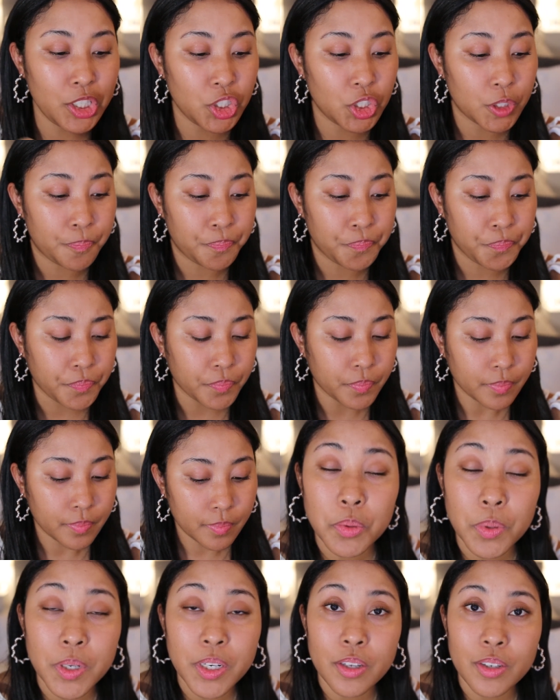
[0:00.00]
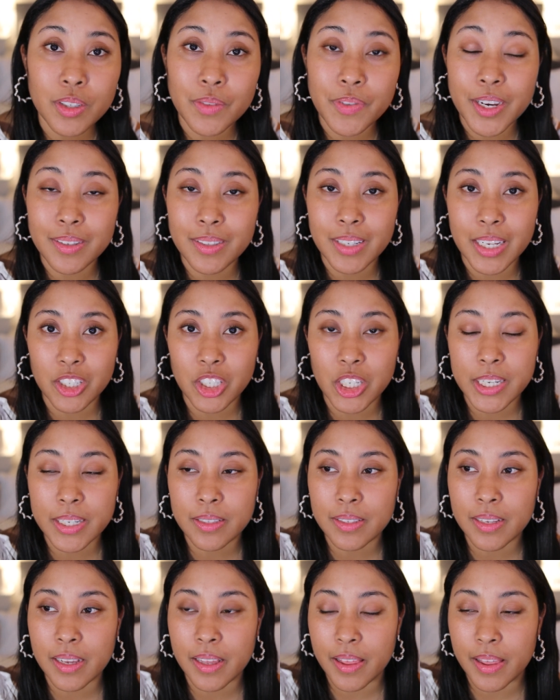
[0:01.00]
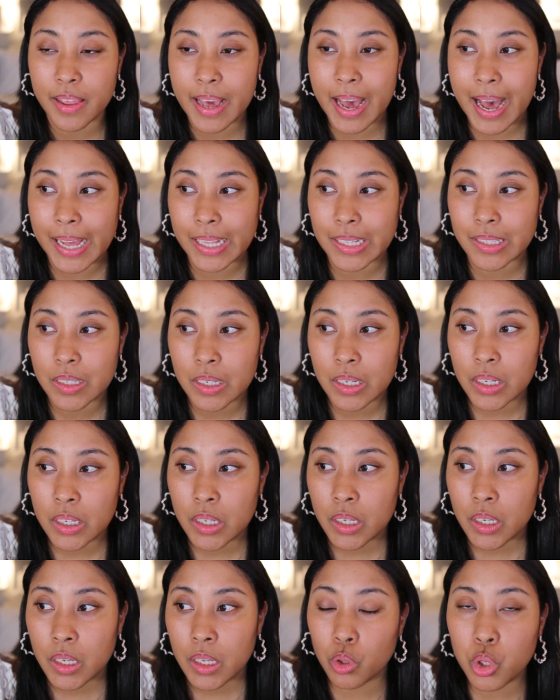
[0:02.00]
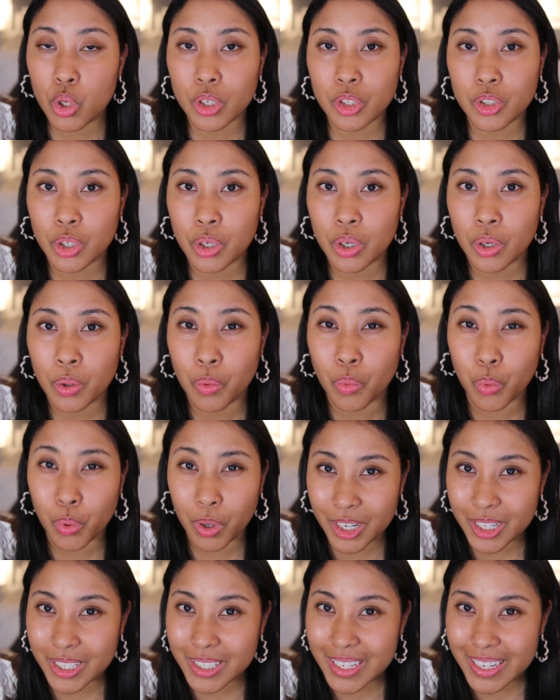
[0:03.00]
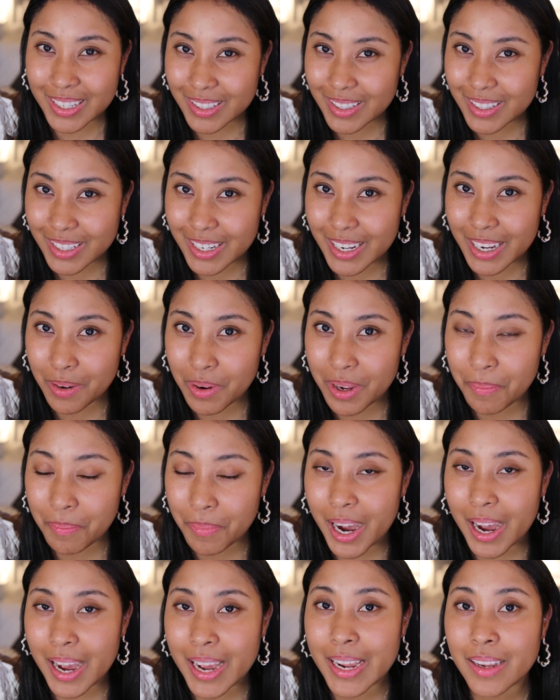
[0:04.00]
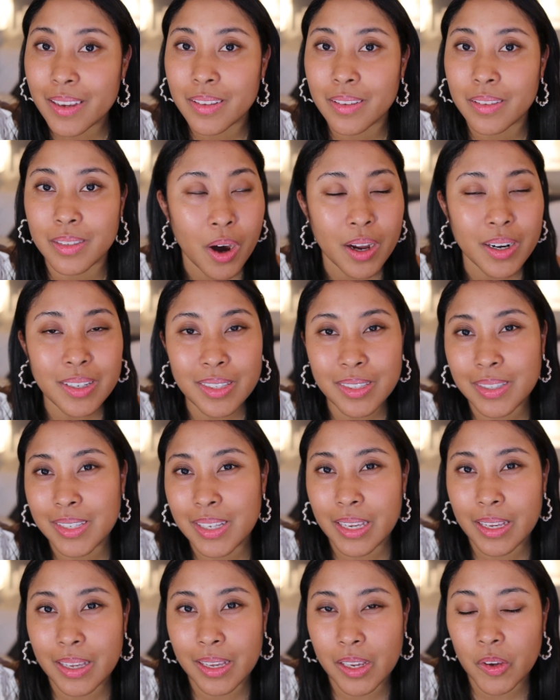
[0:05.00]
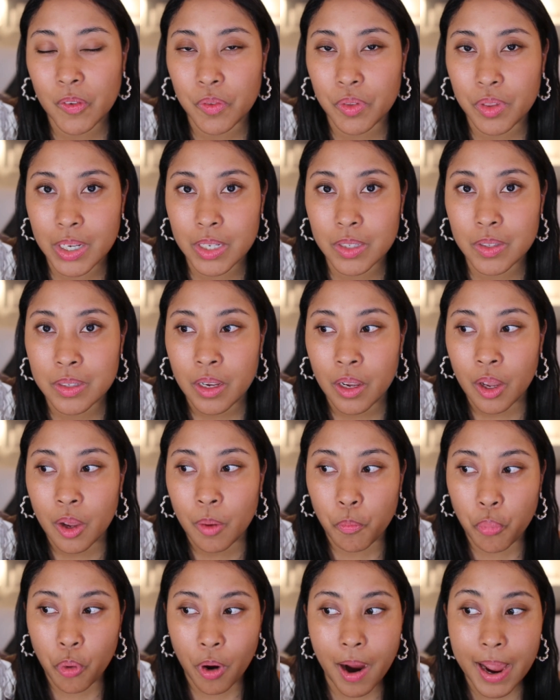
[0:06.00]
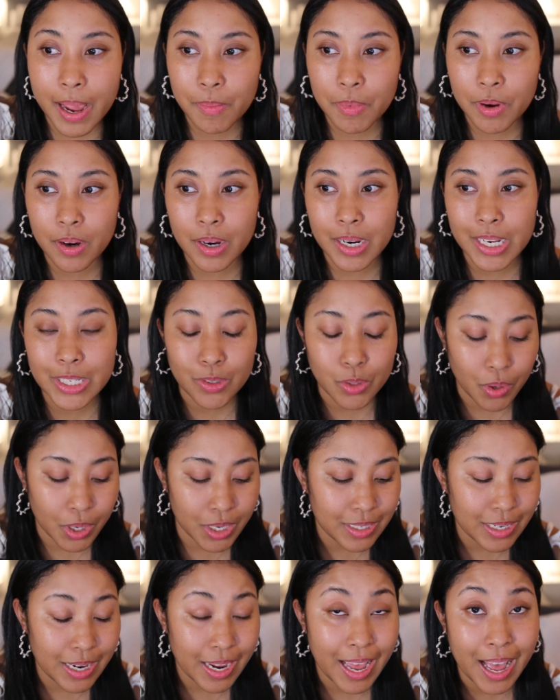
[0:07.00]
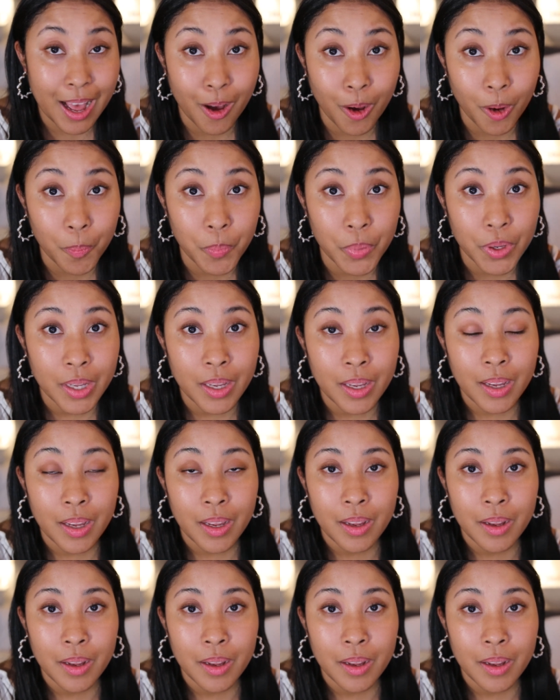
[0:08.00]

brush. It was one of those foundations that looked worse as the day went by. I want to see if this primer is going to help